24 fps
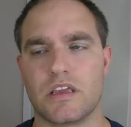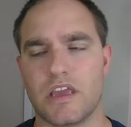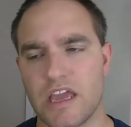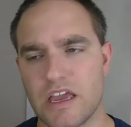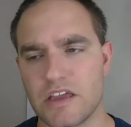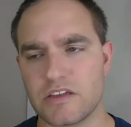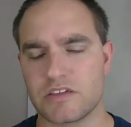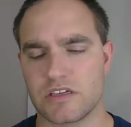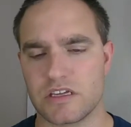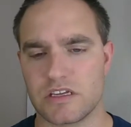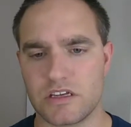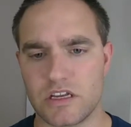
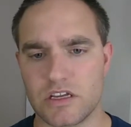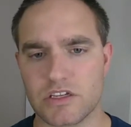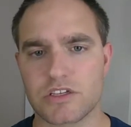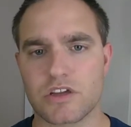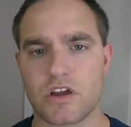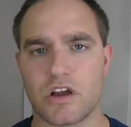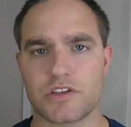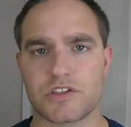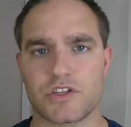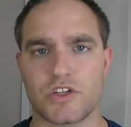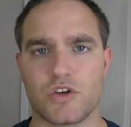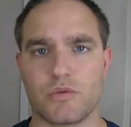Yes, it does
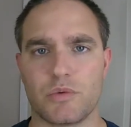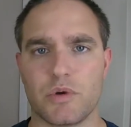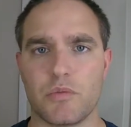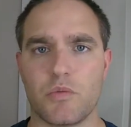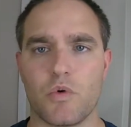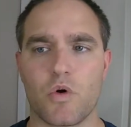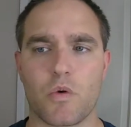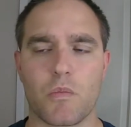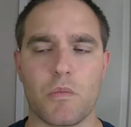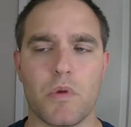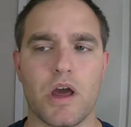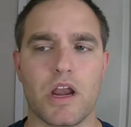cost a little bit
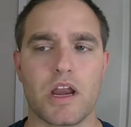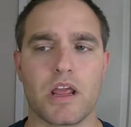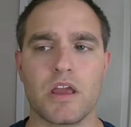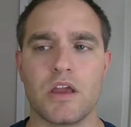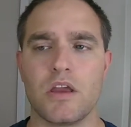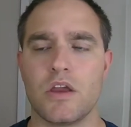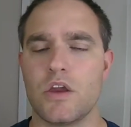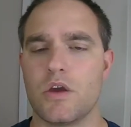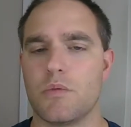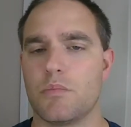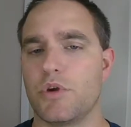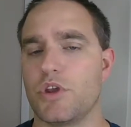more money,
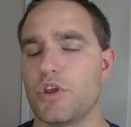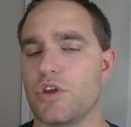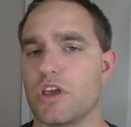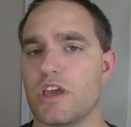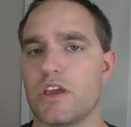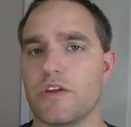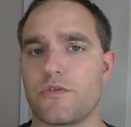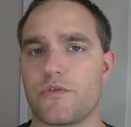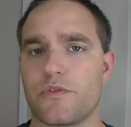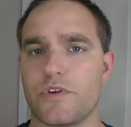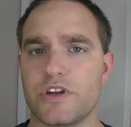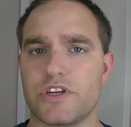but you can
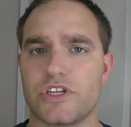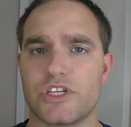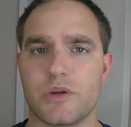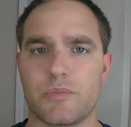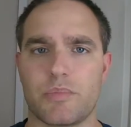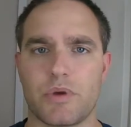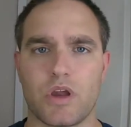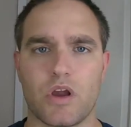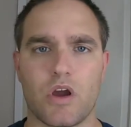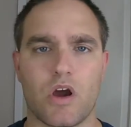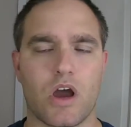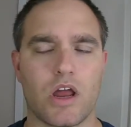get free
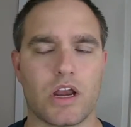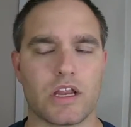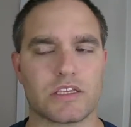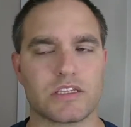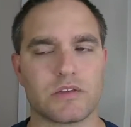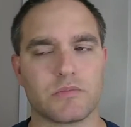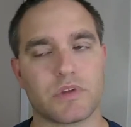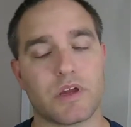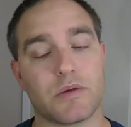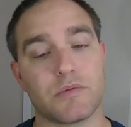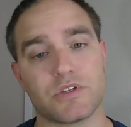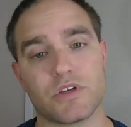shipping on it.
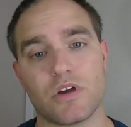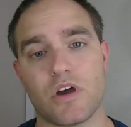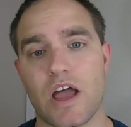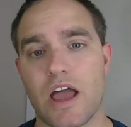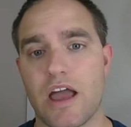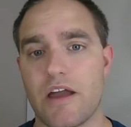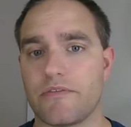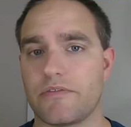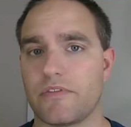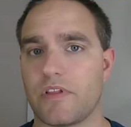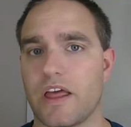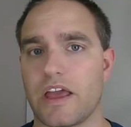Sometimes they'll
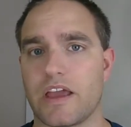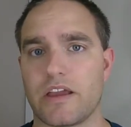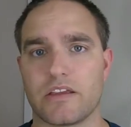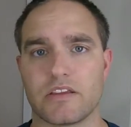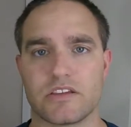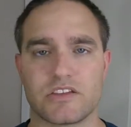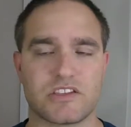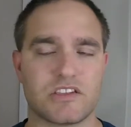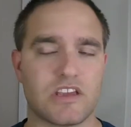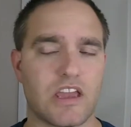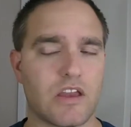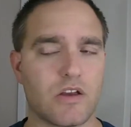have
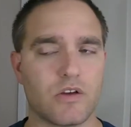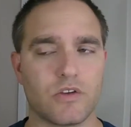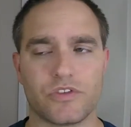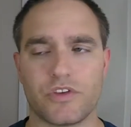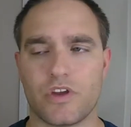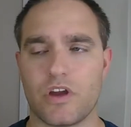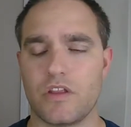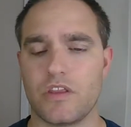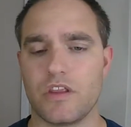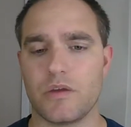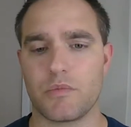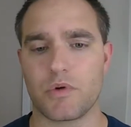like sales
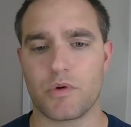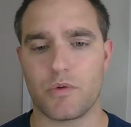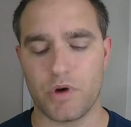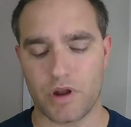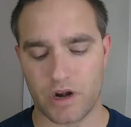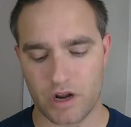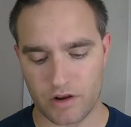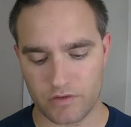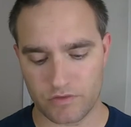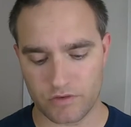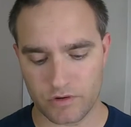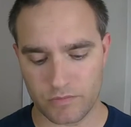on them or
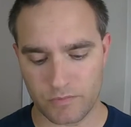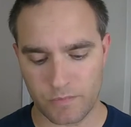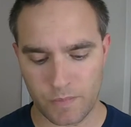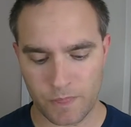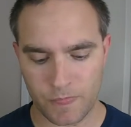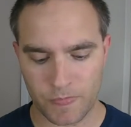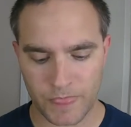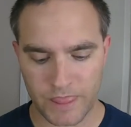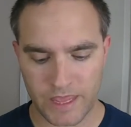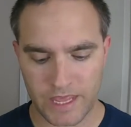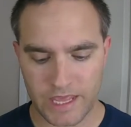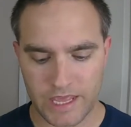whatever.
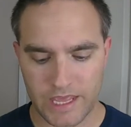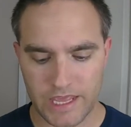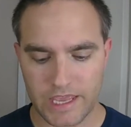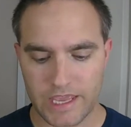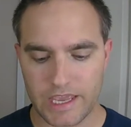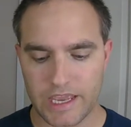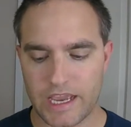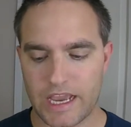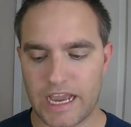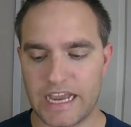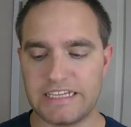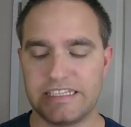
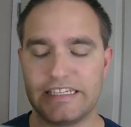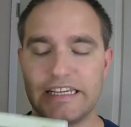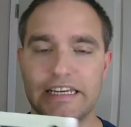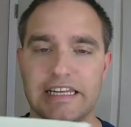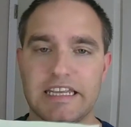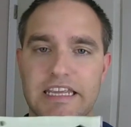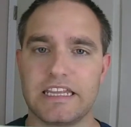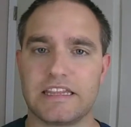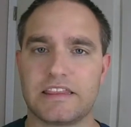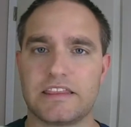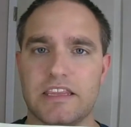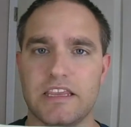I did
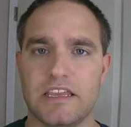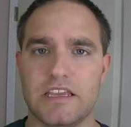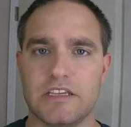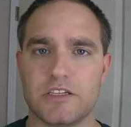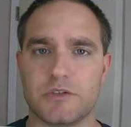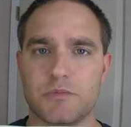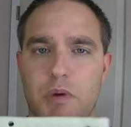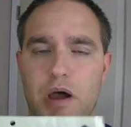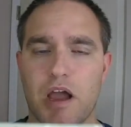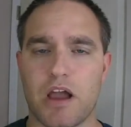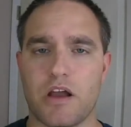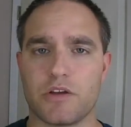get
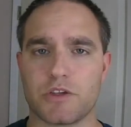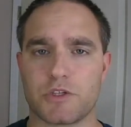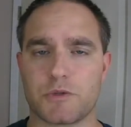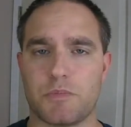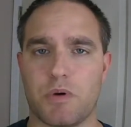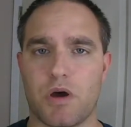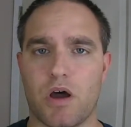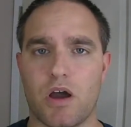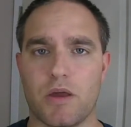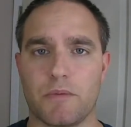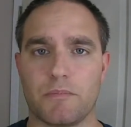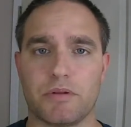these
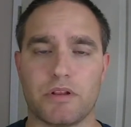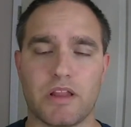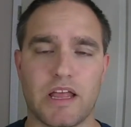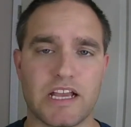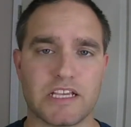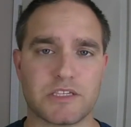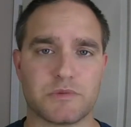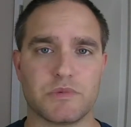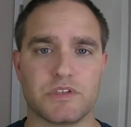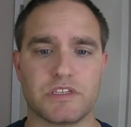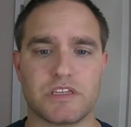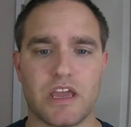Biospawn
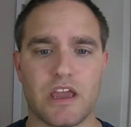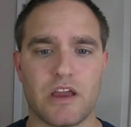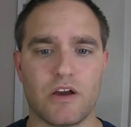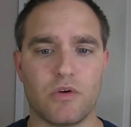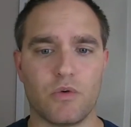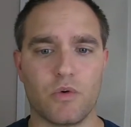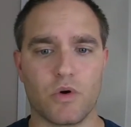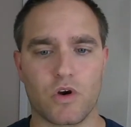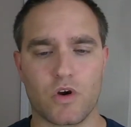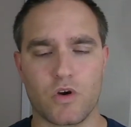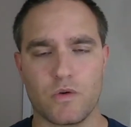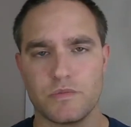plasma
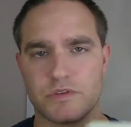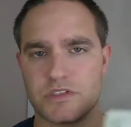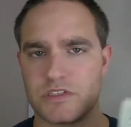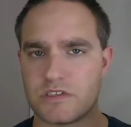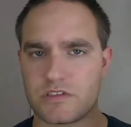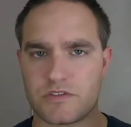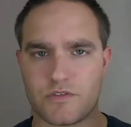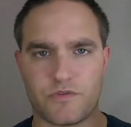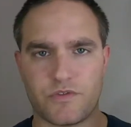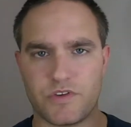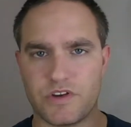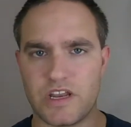tail worms.
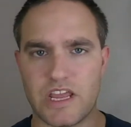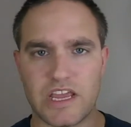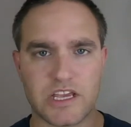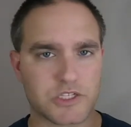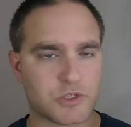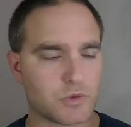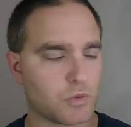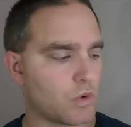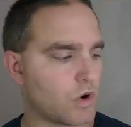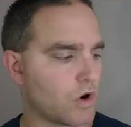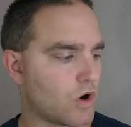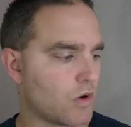It's a
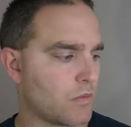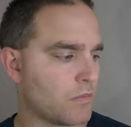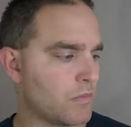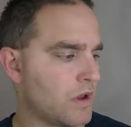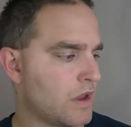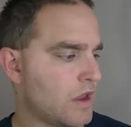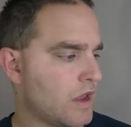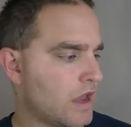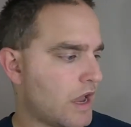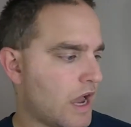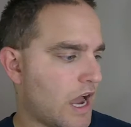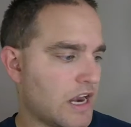finesse worm.
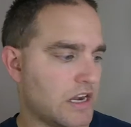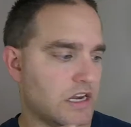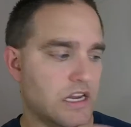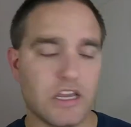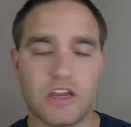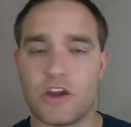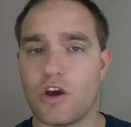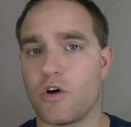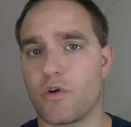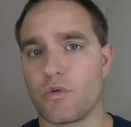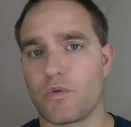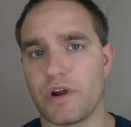I
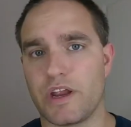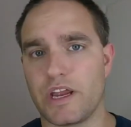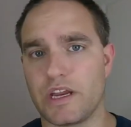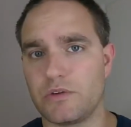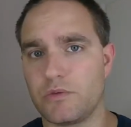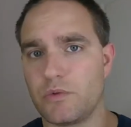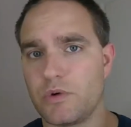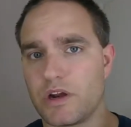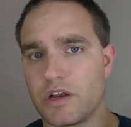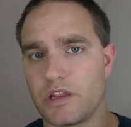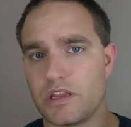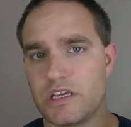Nico
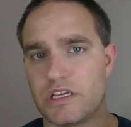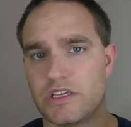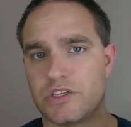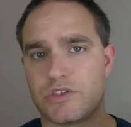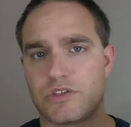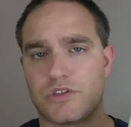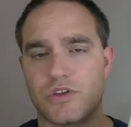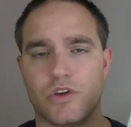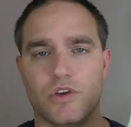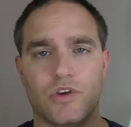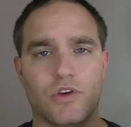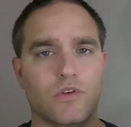rigged one of these
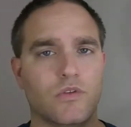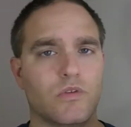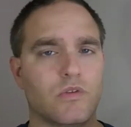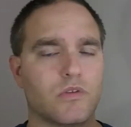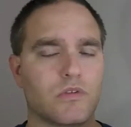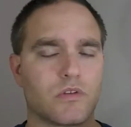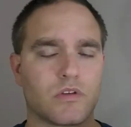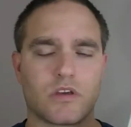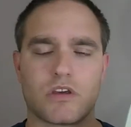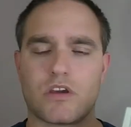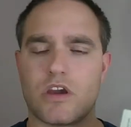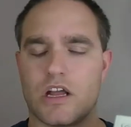too,
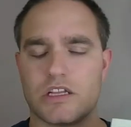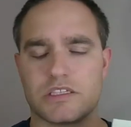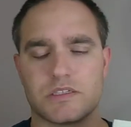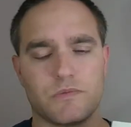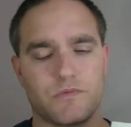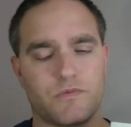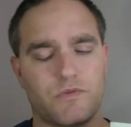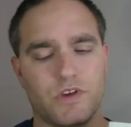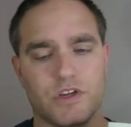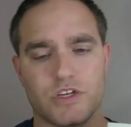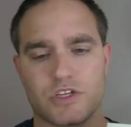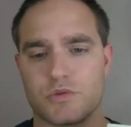caught
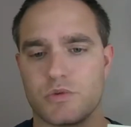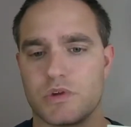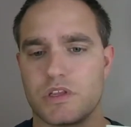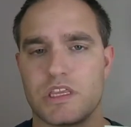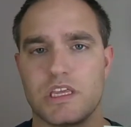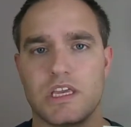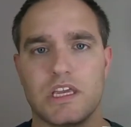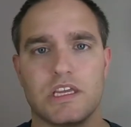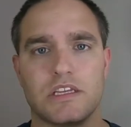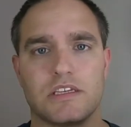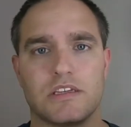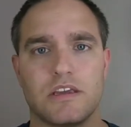some fish
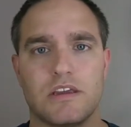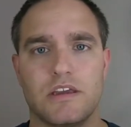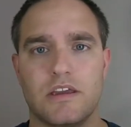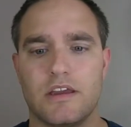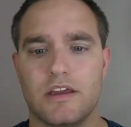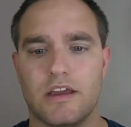with it.